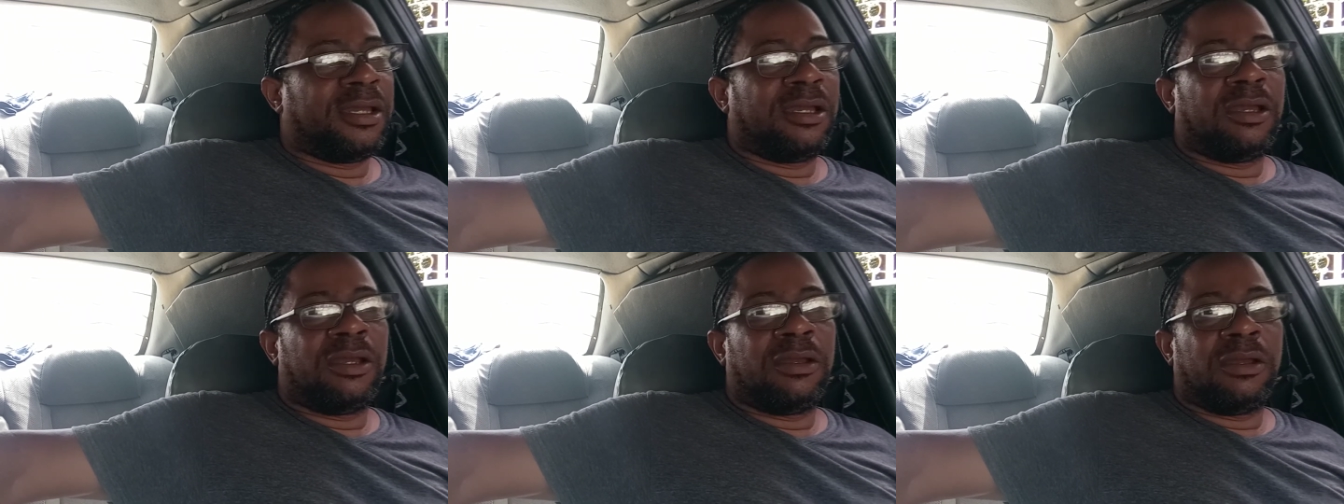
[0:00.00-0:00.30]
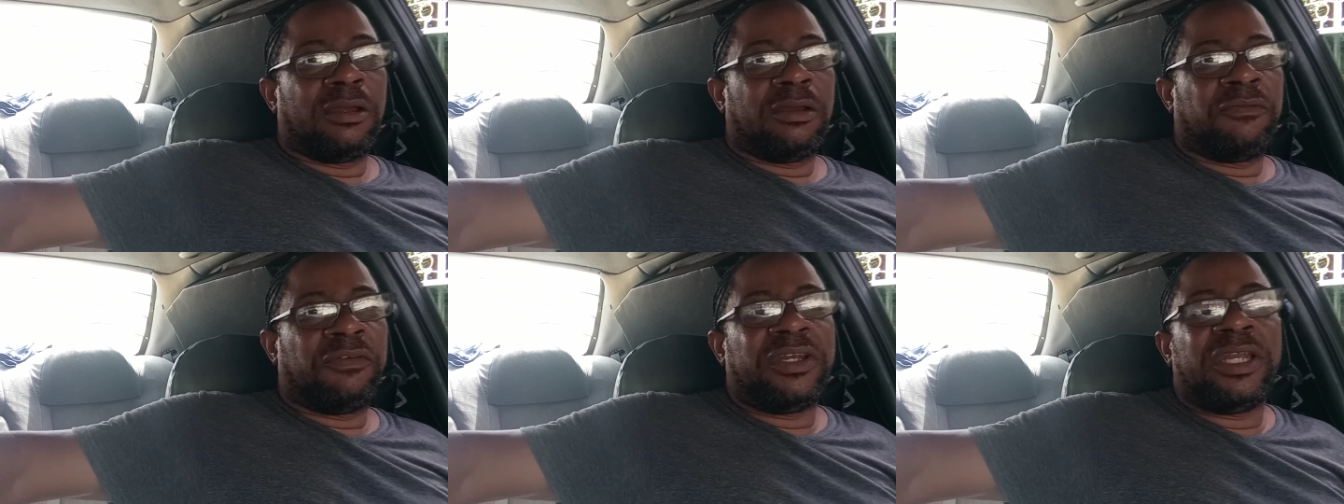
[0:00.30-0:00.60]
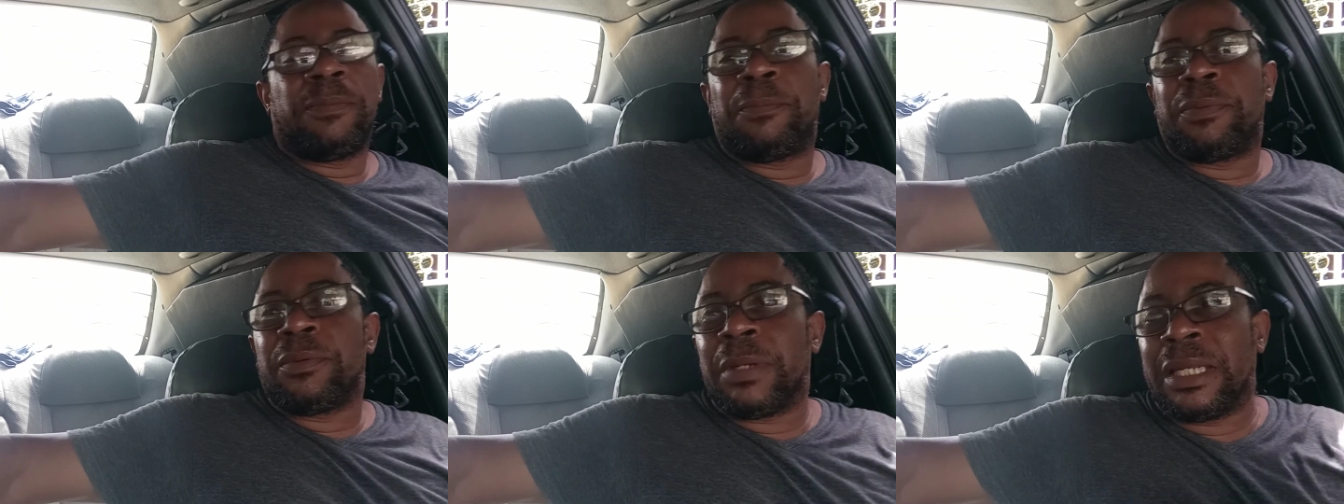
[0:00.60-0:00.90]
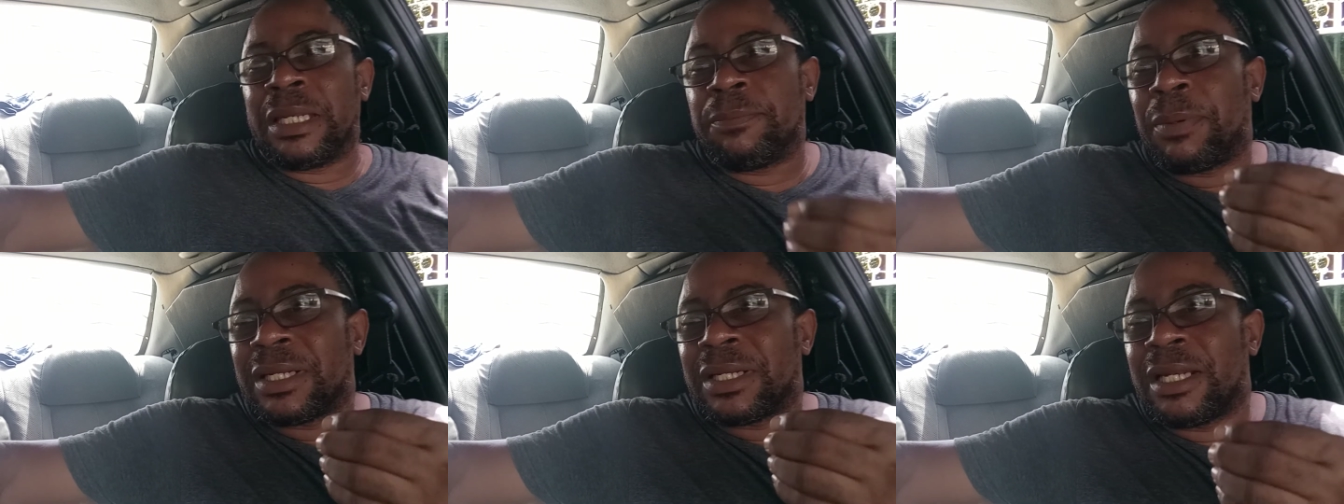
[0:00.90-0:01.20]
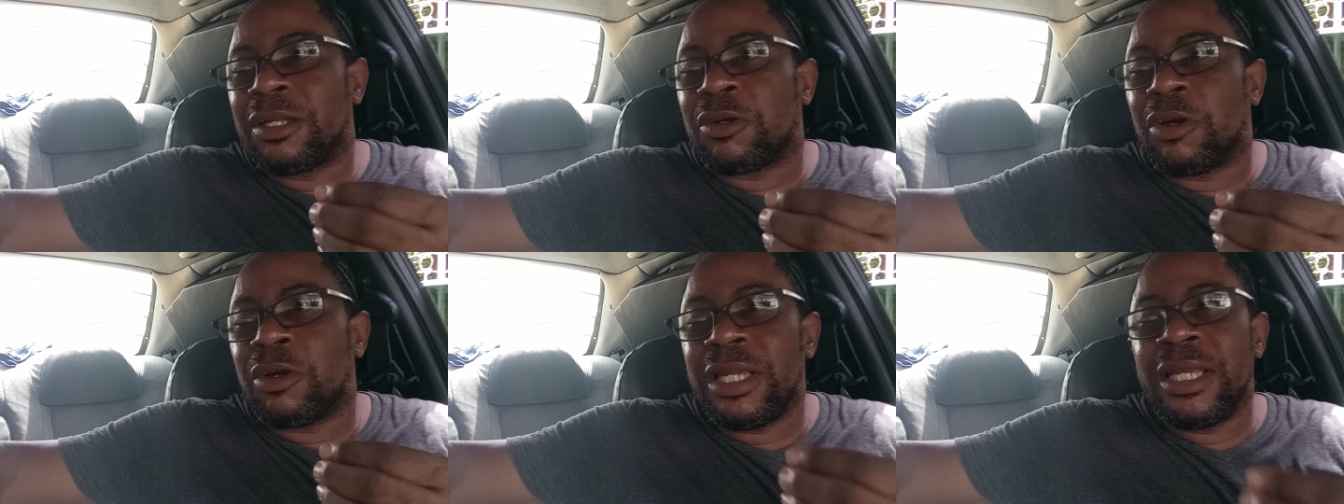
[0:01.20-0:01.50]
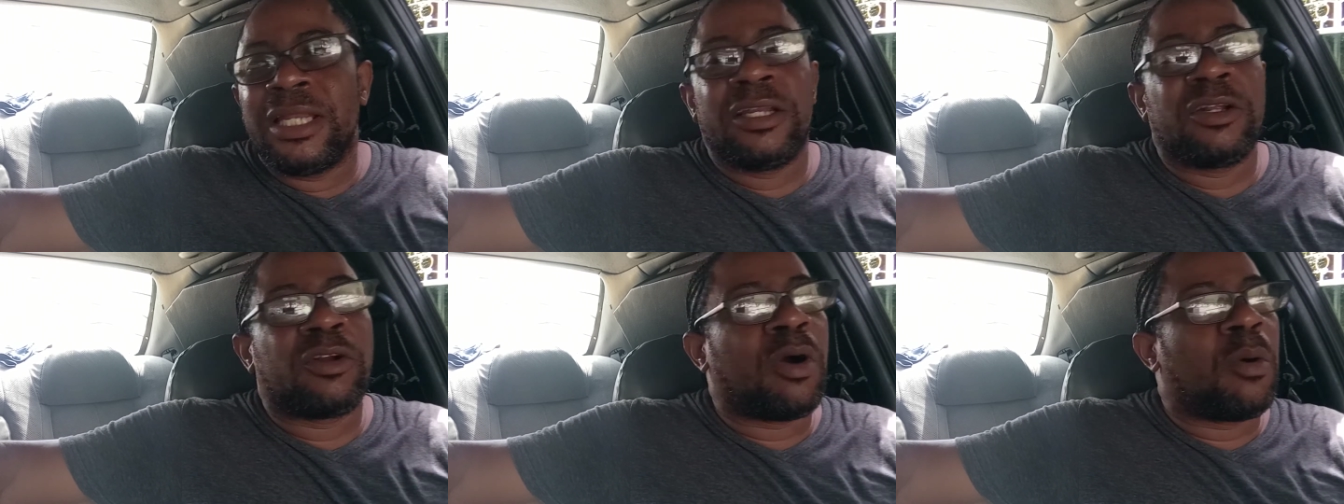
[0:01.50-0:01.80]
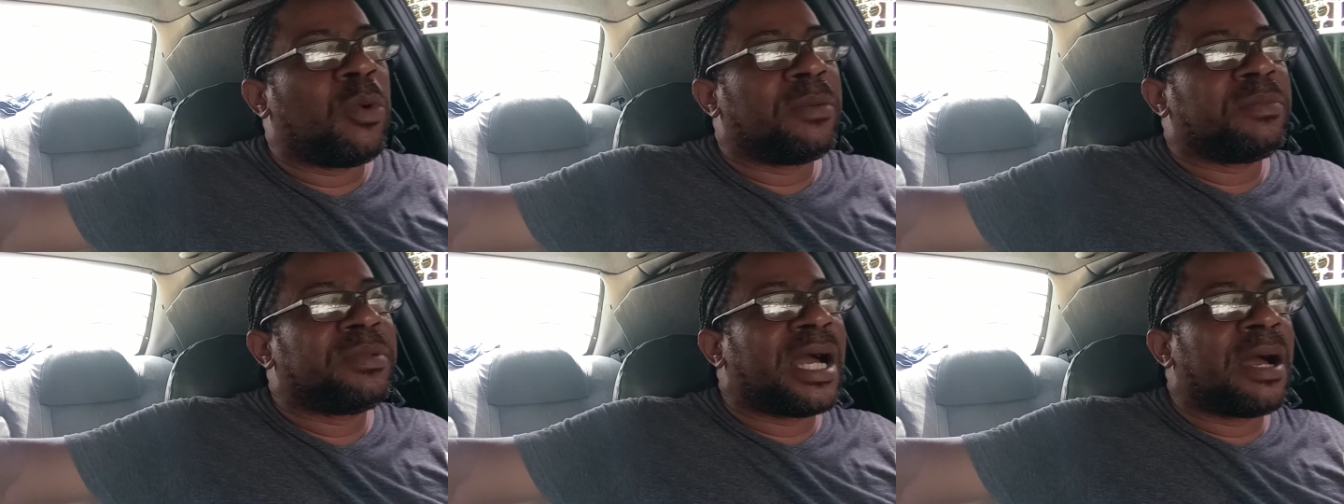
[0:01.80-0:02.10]
for depend upon a little income
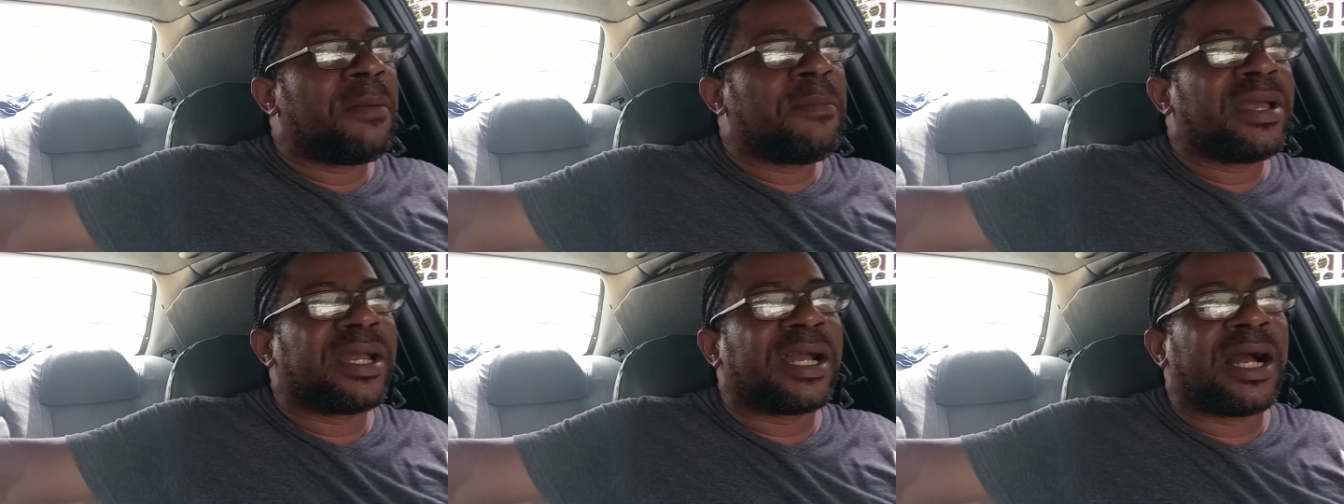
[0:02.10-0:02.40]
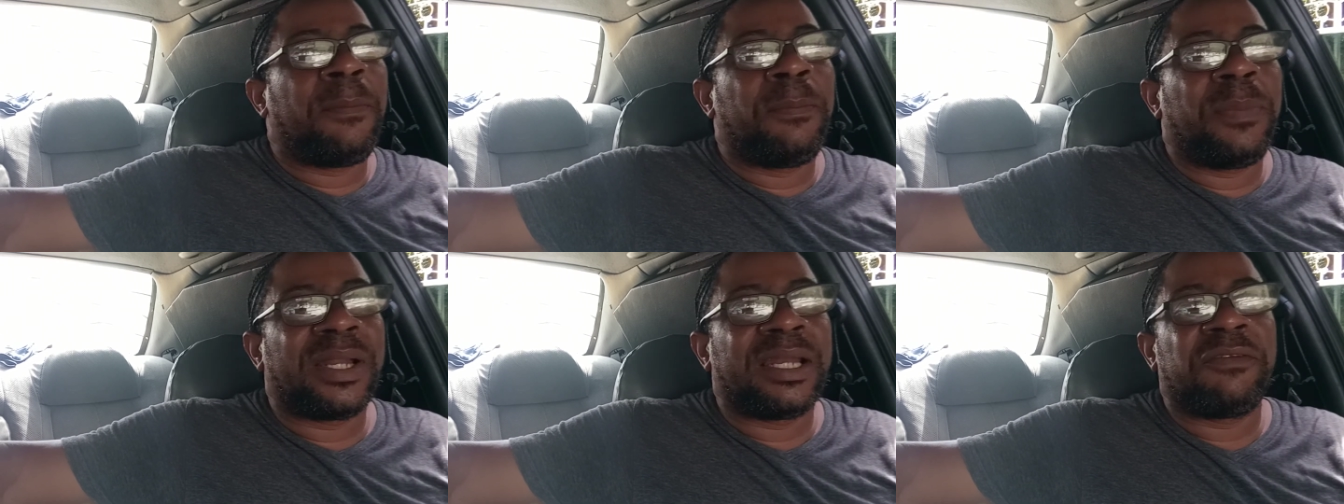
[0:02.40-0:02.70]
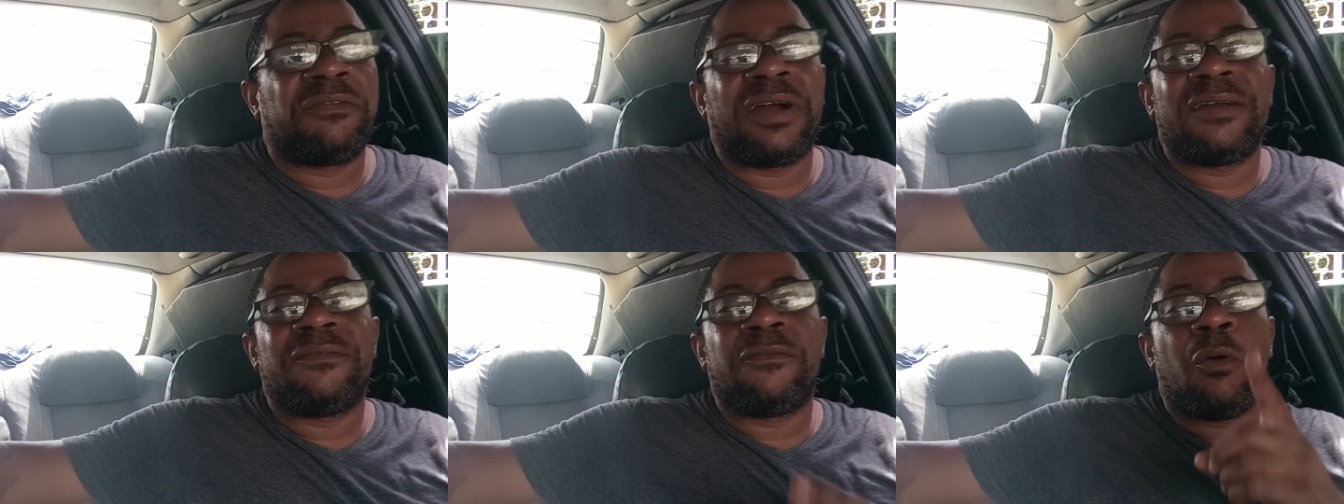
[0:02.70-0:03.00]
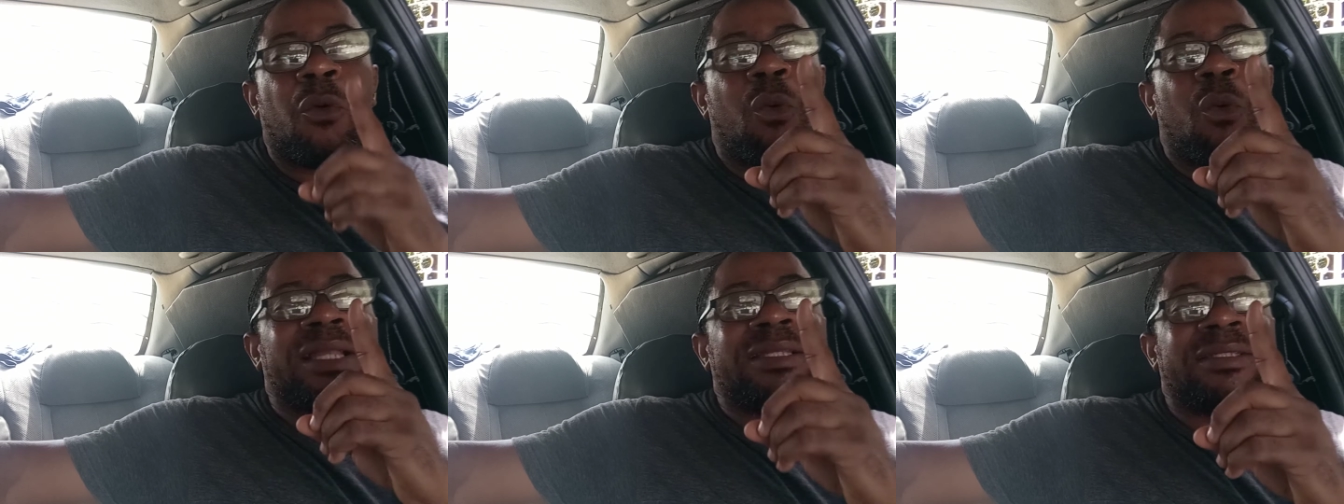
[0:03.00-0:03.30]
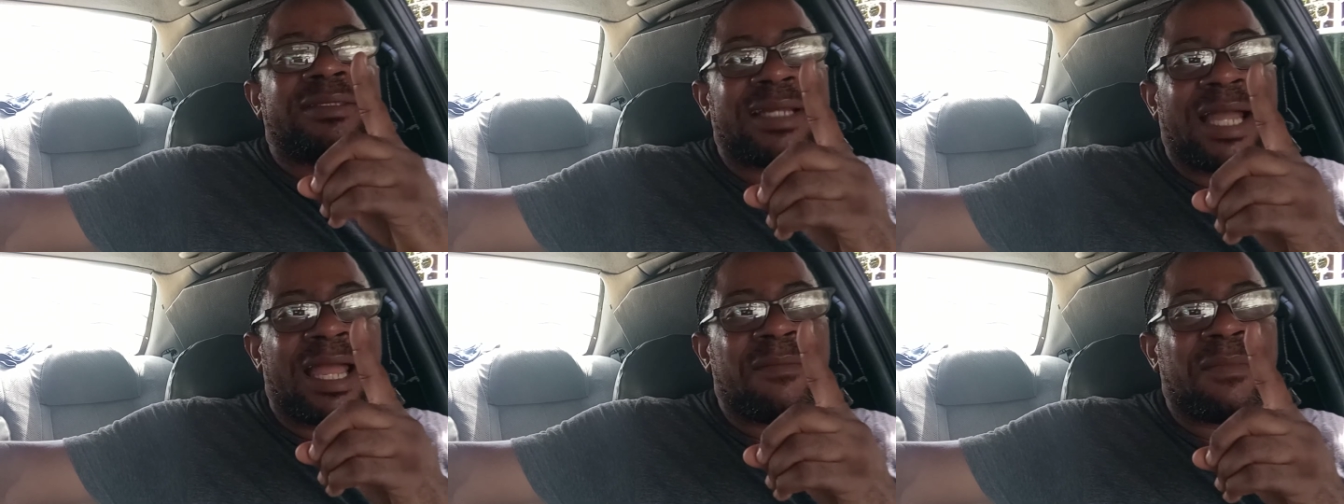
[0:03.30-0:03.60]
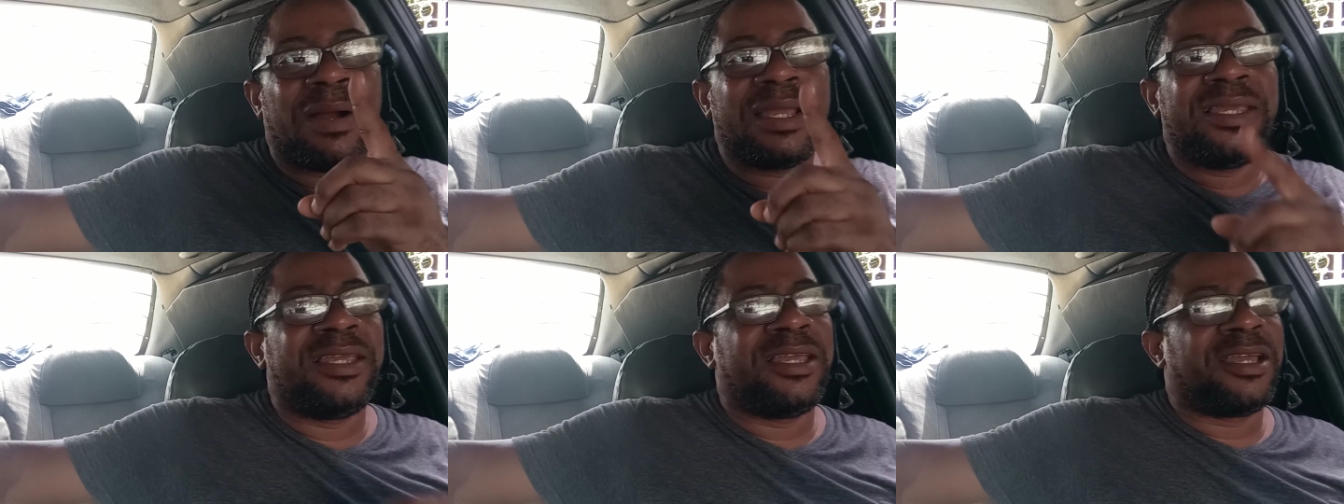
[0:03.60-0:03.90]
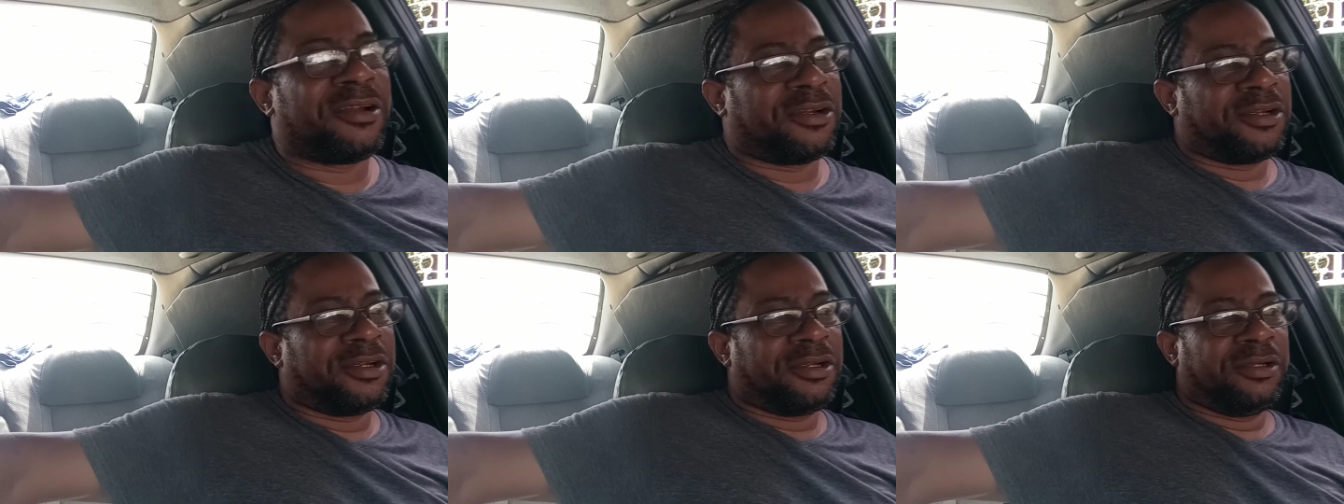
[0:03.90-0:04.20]
when he can make a plan if I have a one time a
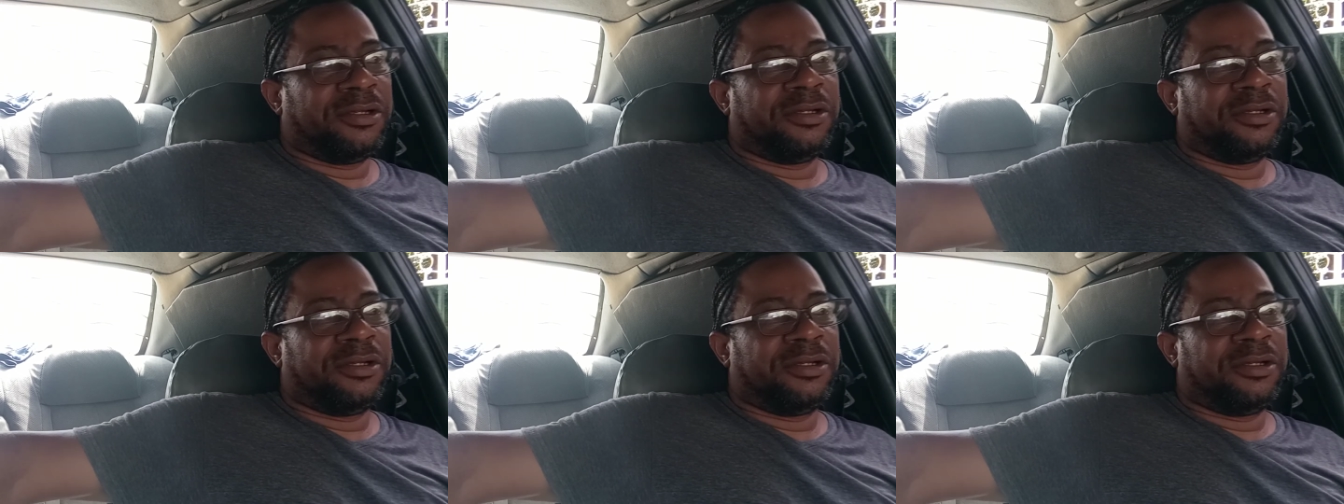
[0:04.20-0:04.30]
year.